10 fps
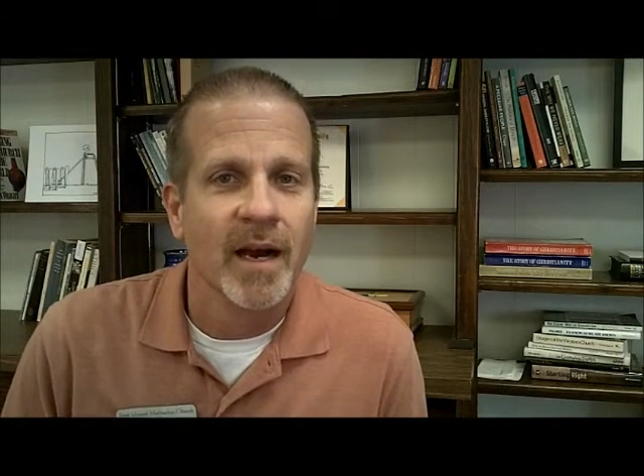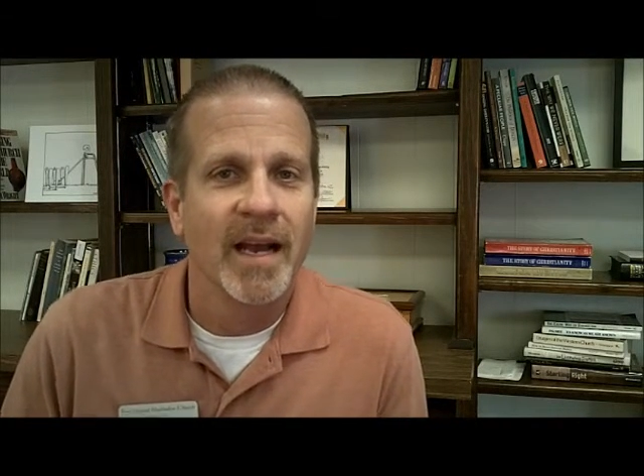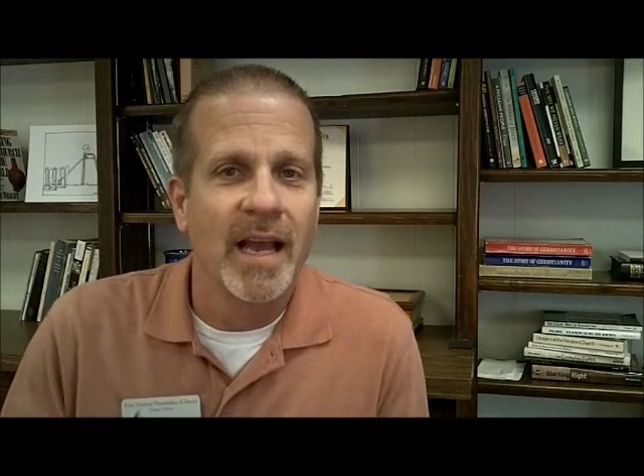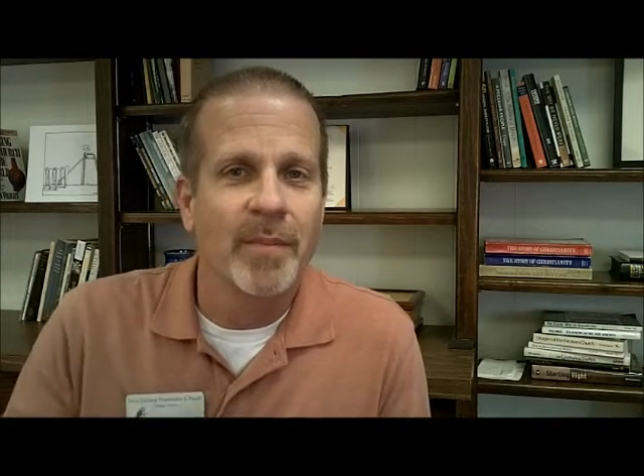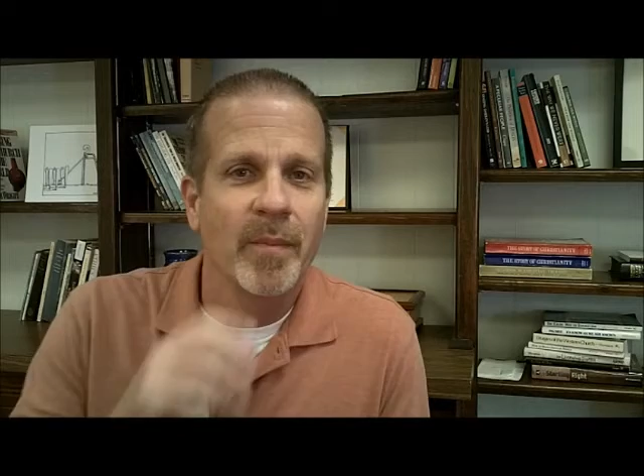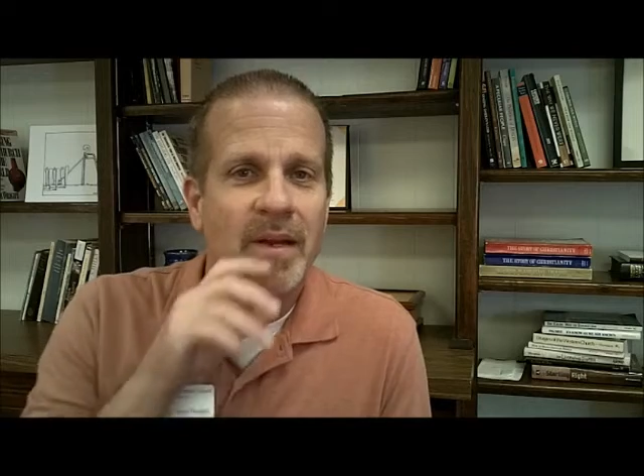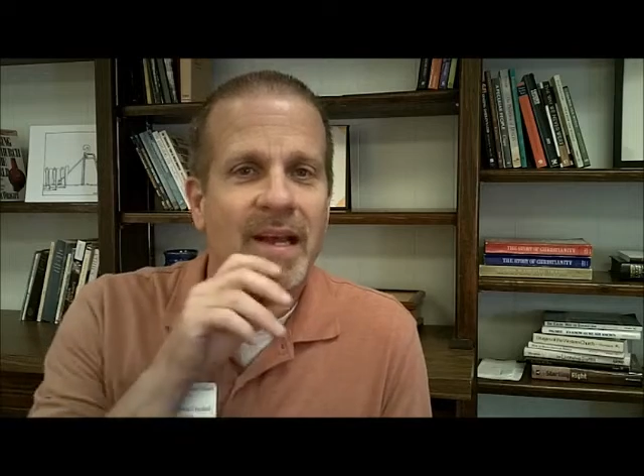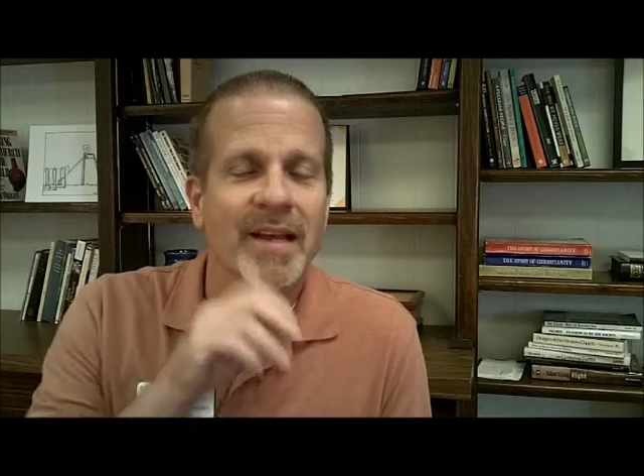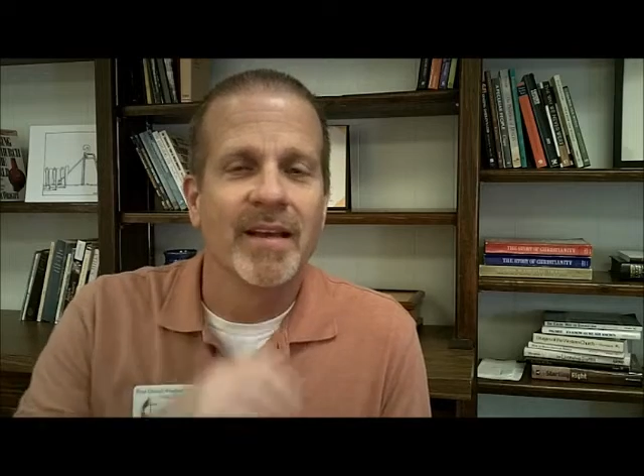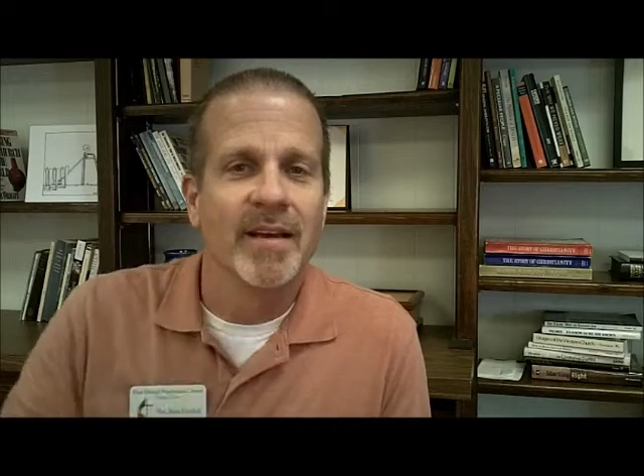Hi, happy
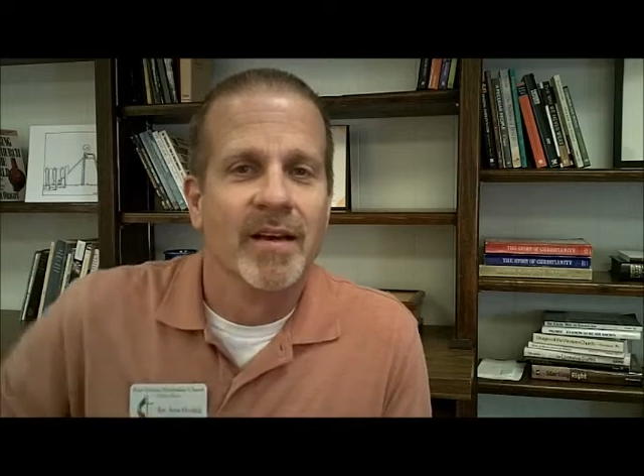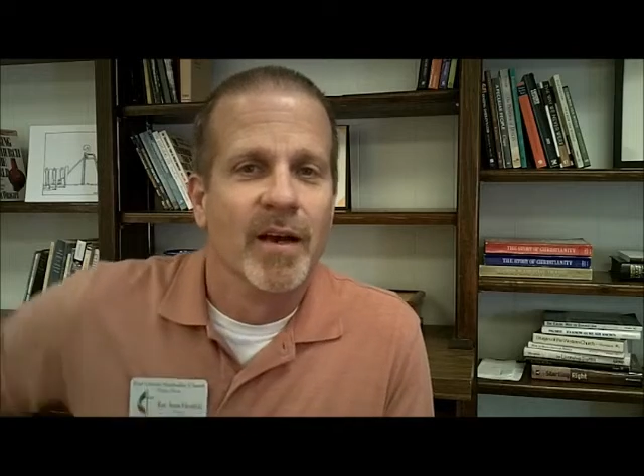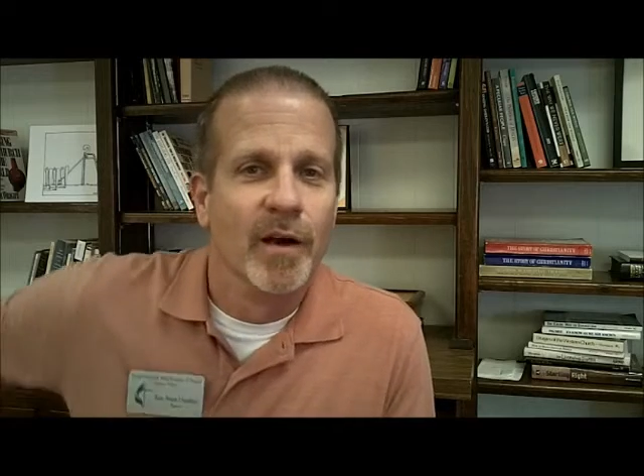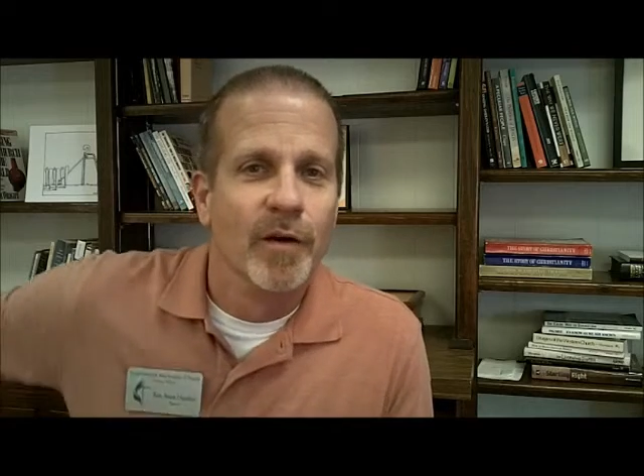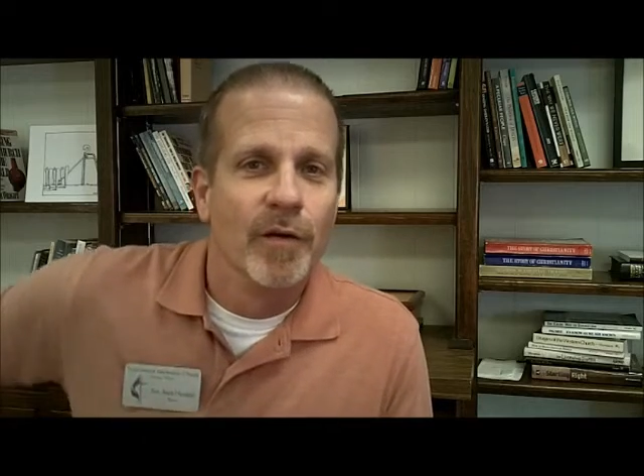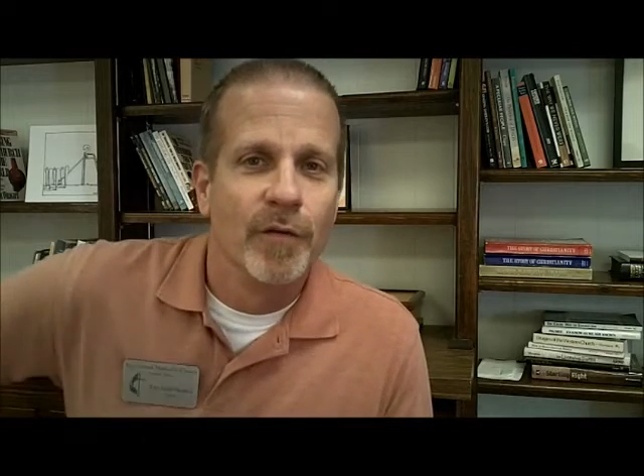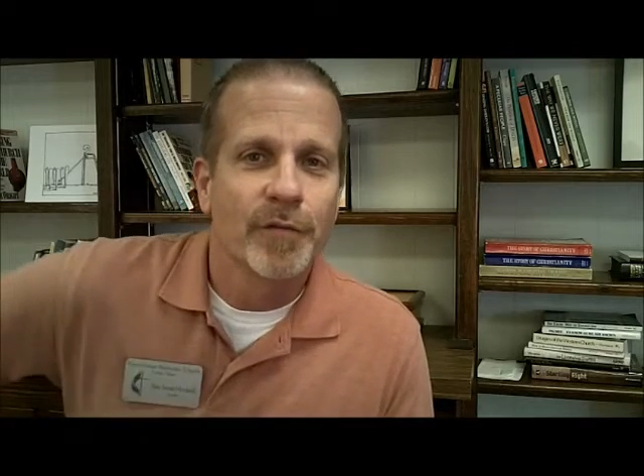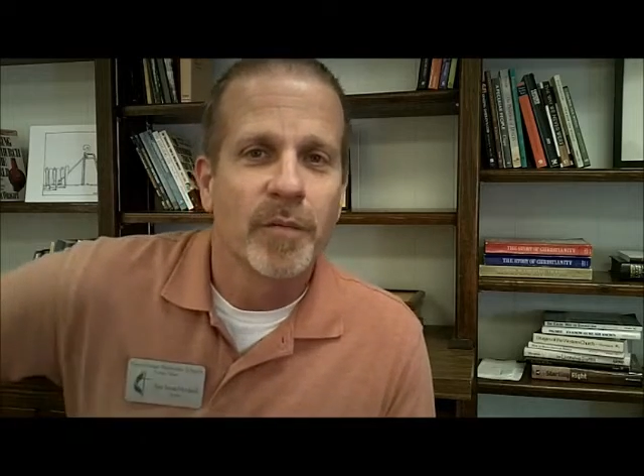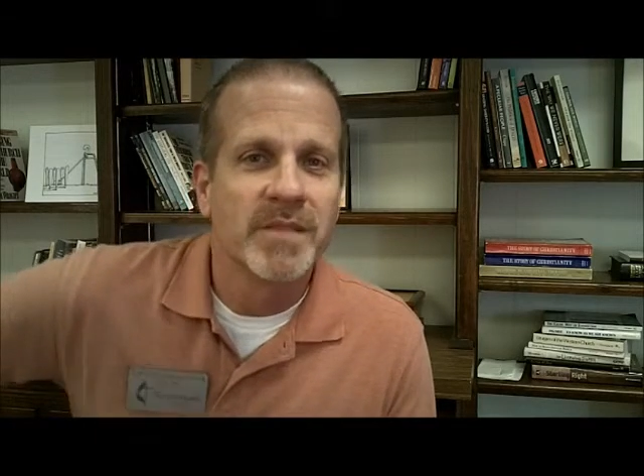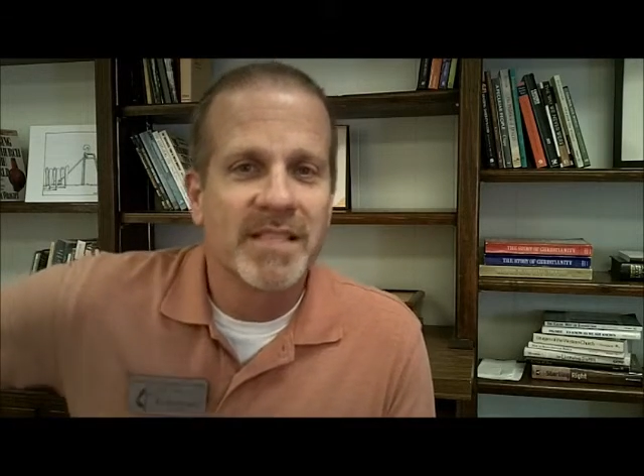Monday. From